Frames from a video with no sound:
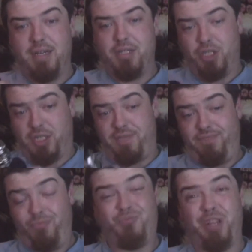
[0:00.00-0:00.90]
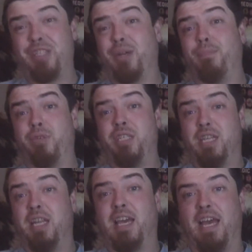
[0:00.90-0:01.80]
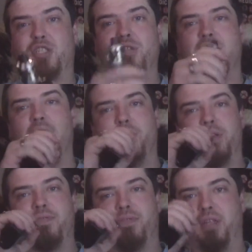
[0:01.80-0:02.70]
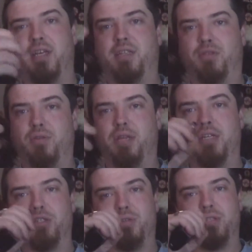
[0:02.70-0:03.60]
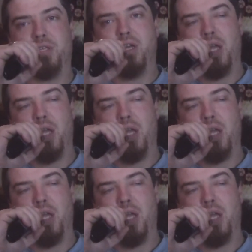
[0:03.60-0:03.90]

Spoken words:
just for the simple reason they gauge on that one, for the 2 neck shots.